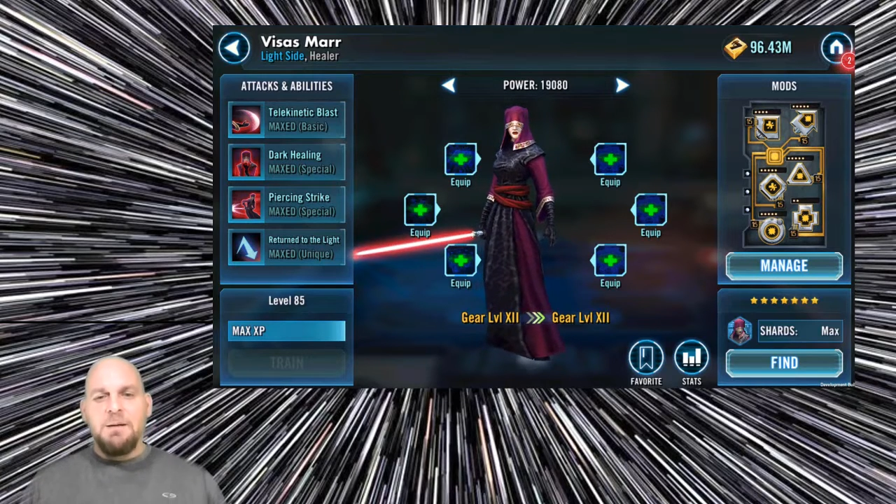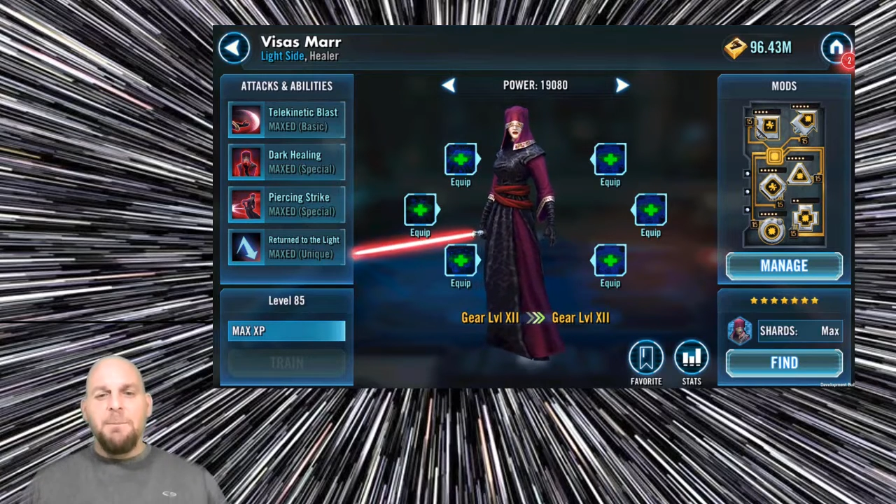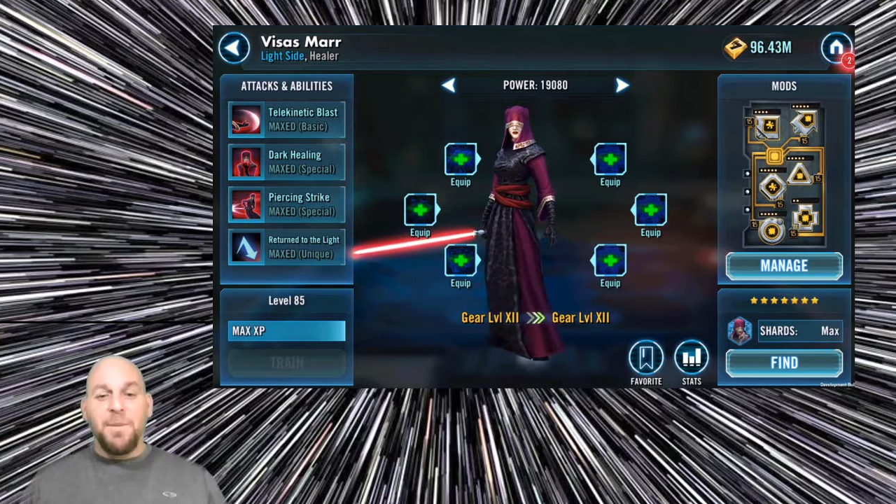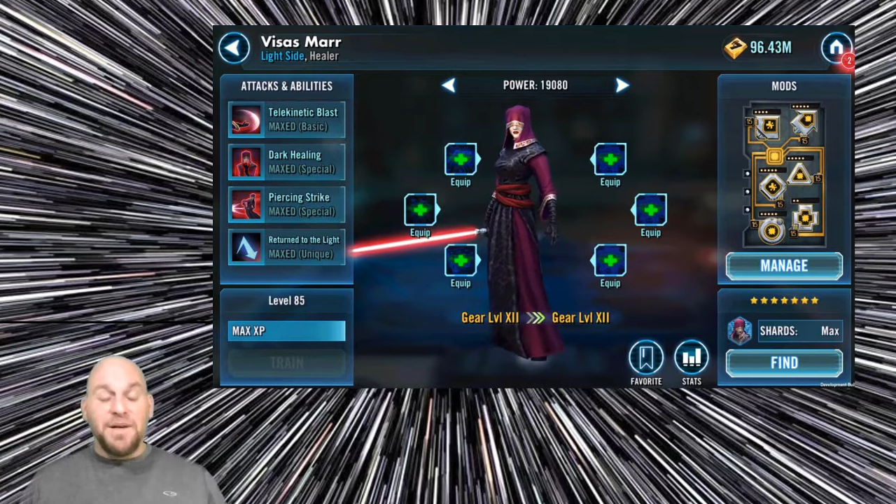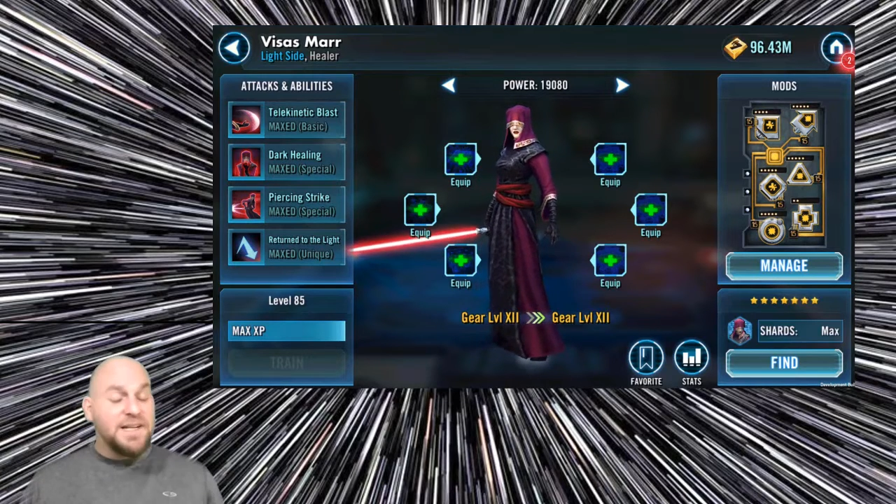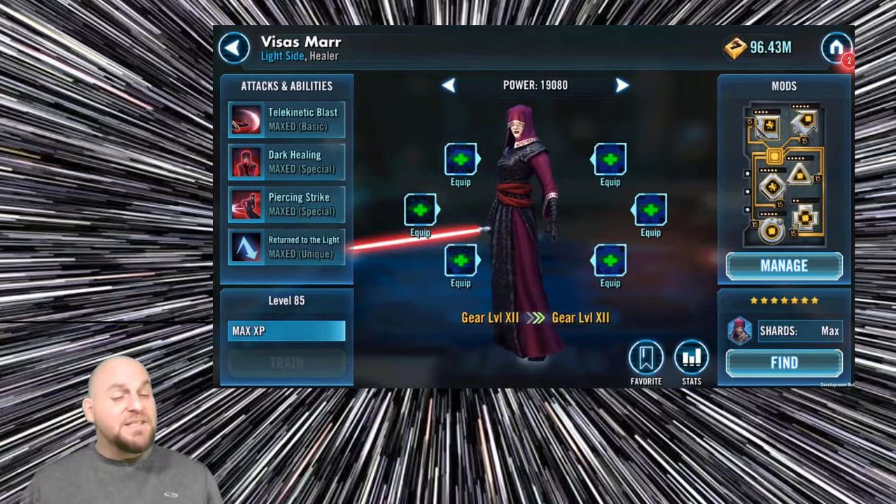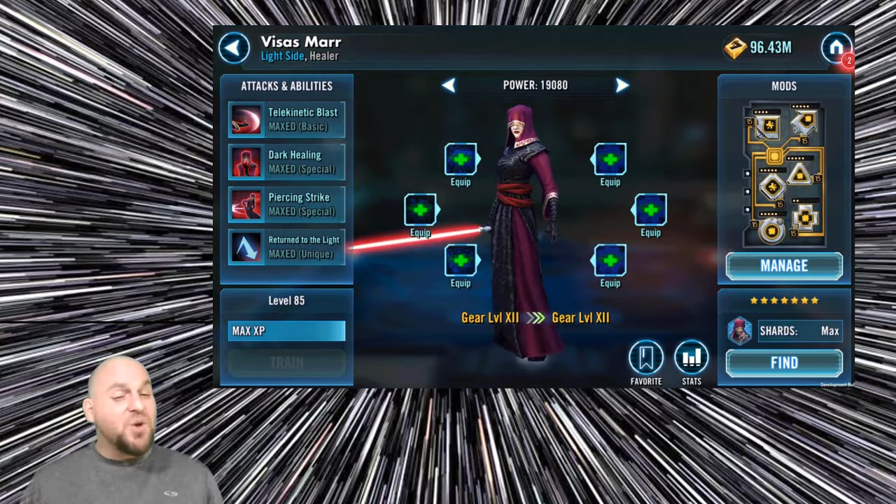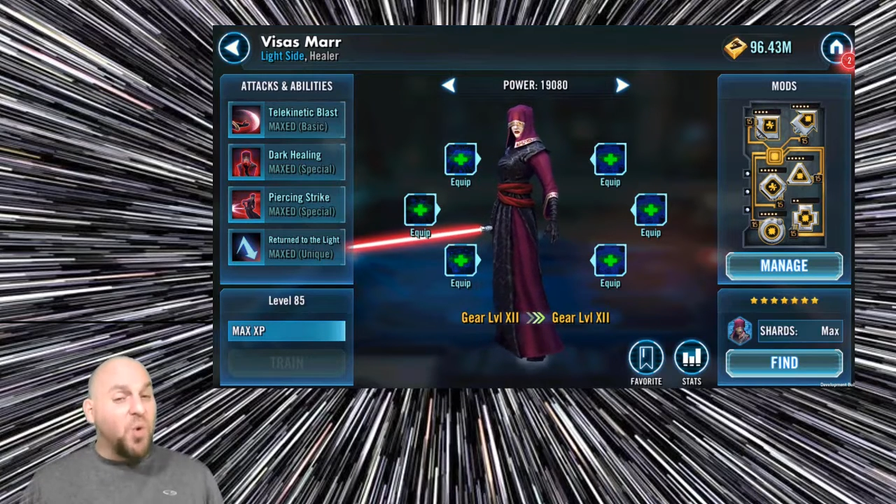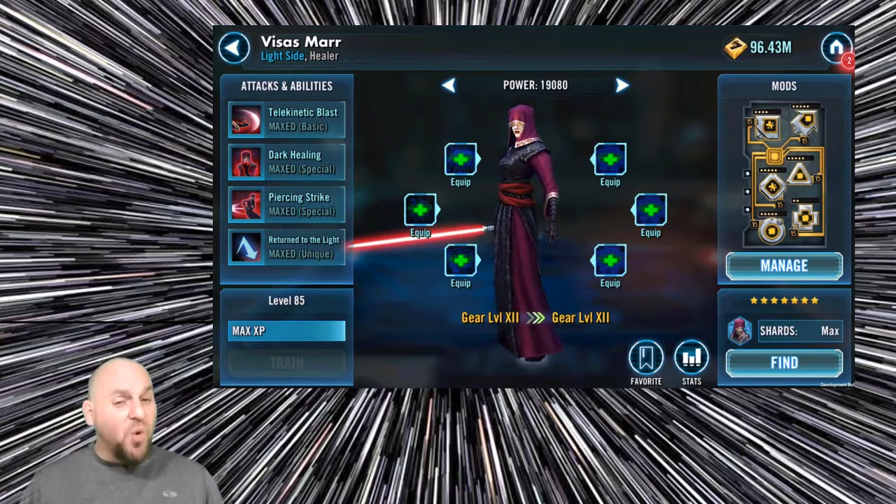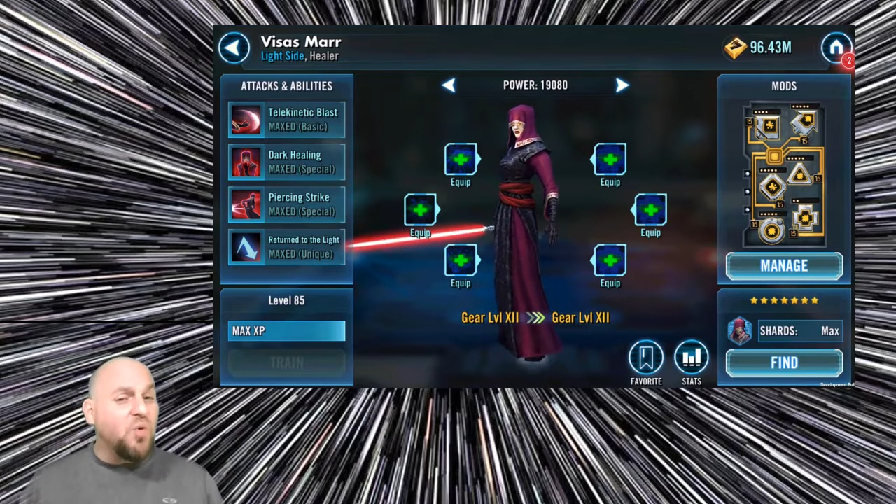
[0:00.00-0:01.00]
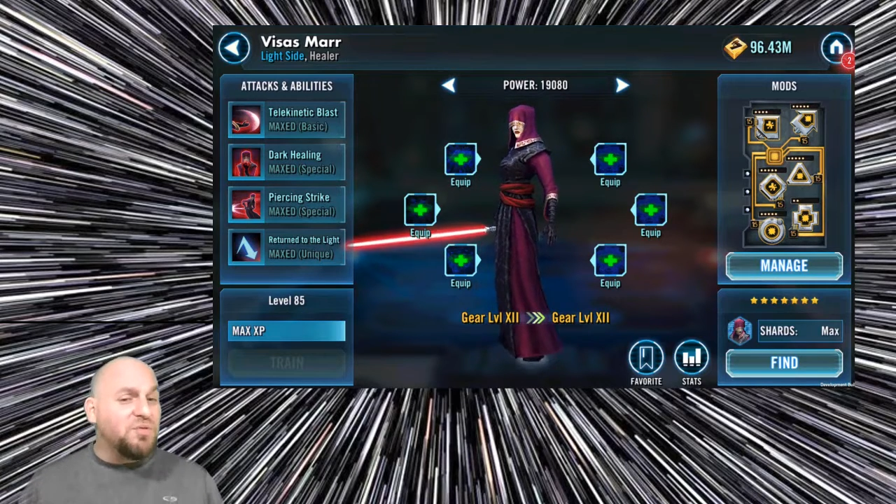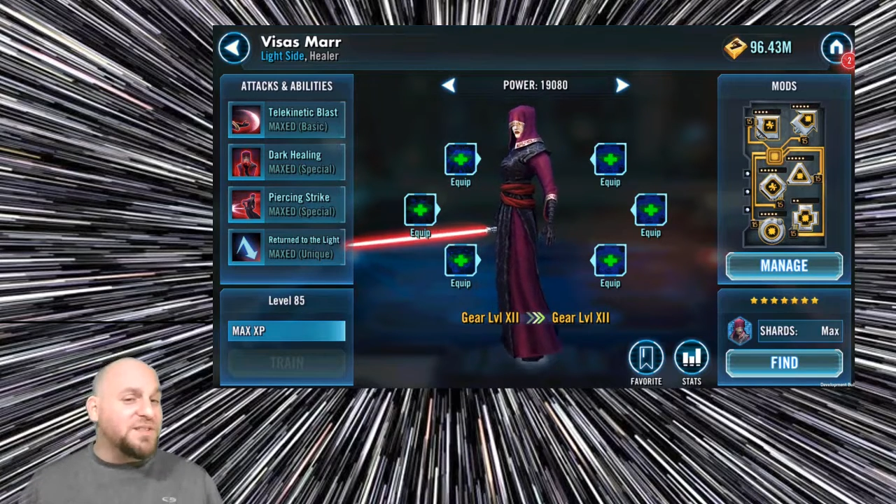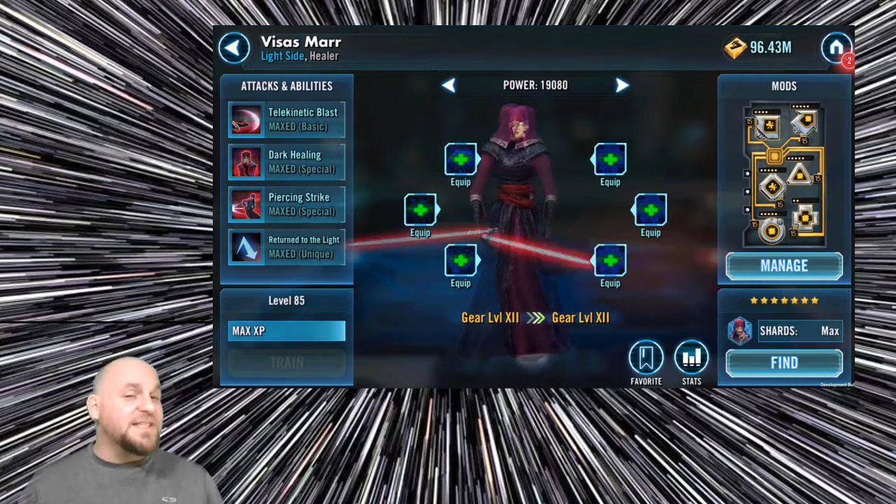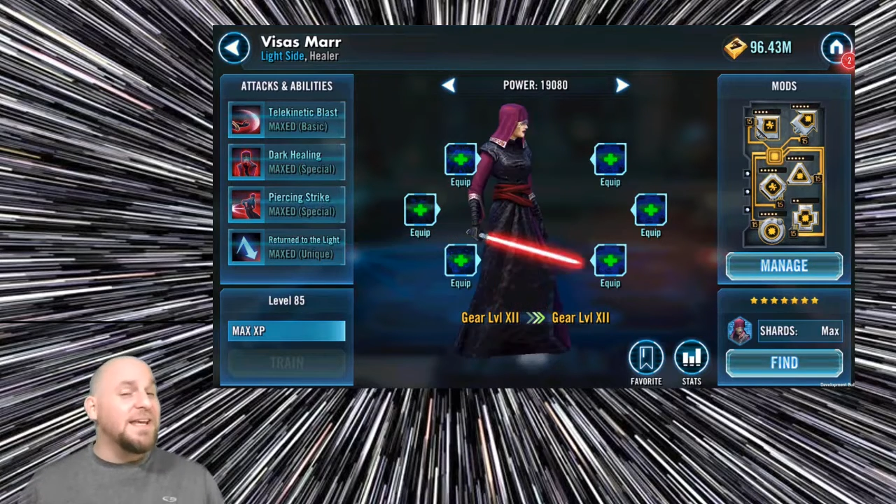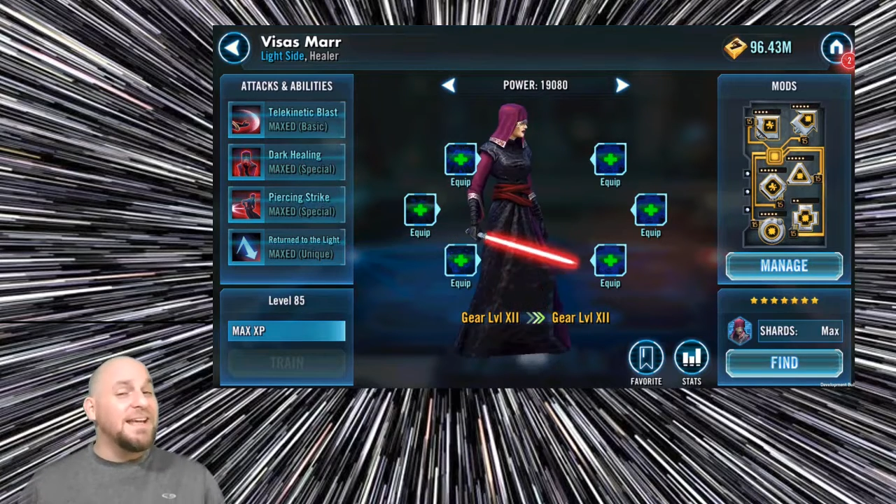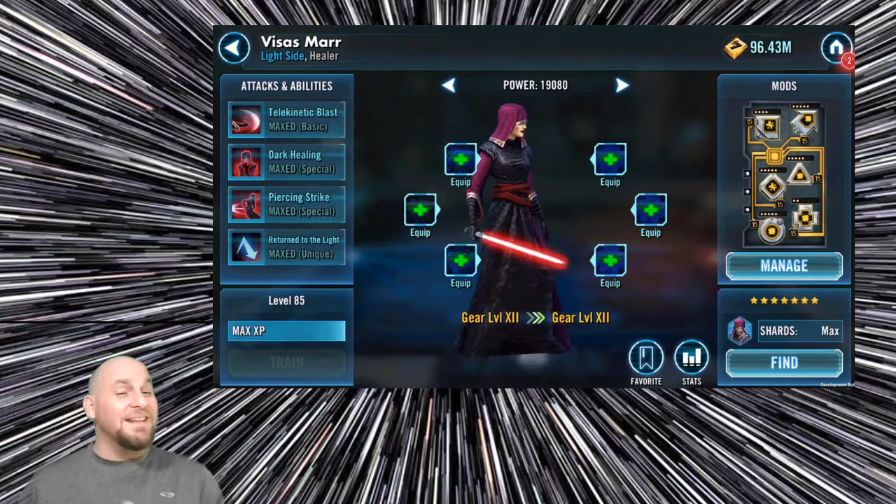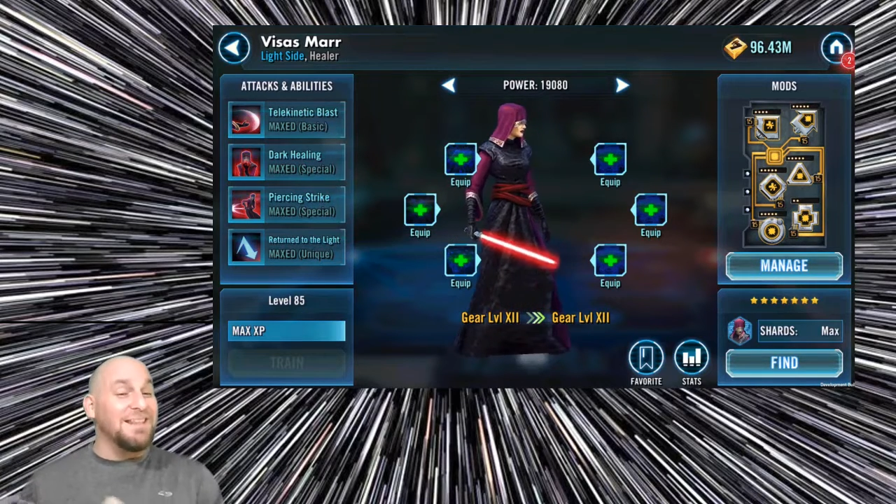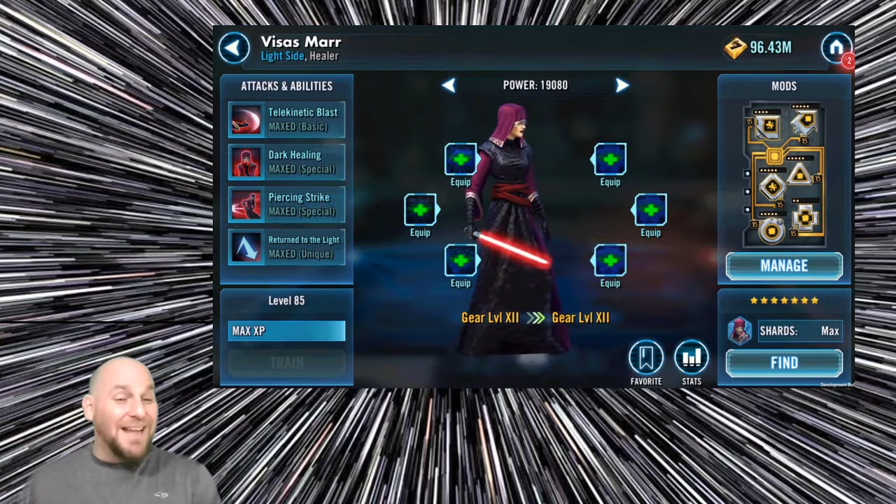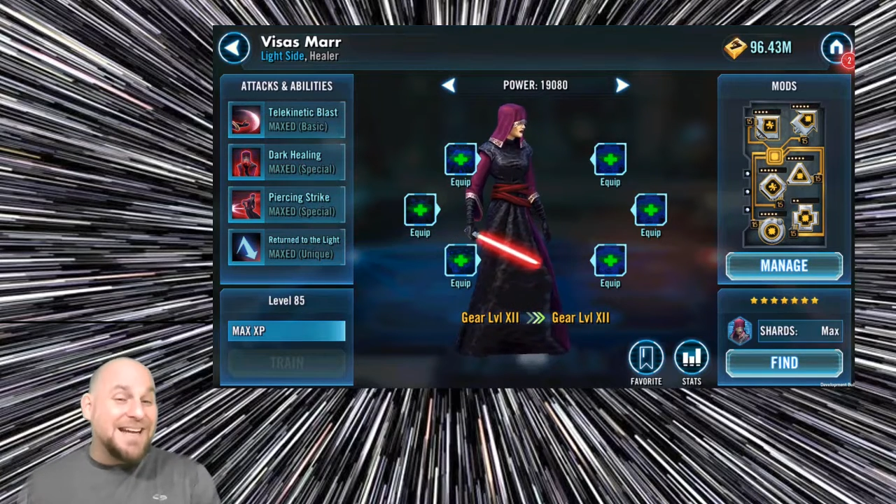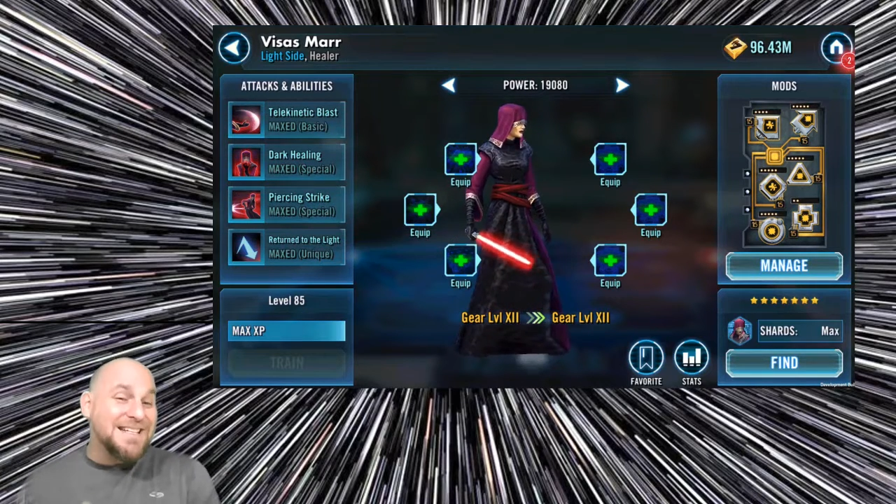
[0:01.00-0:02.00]
But it is cool to see a
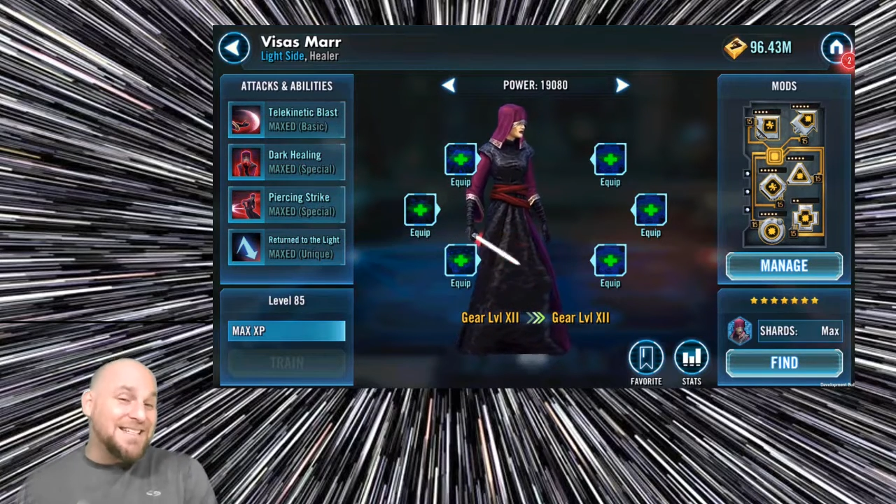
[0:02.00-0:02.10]
light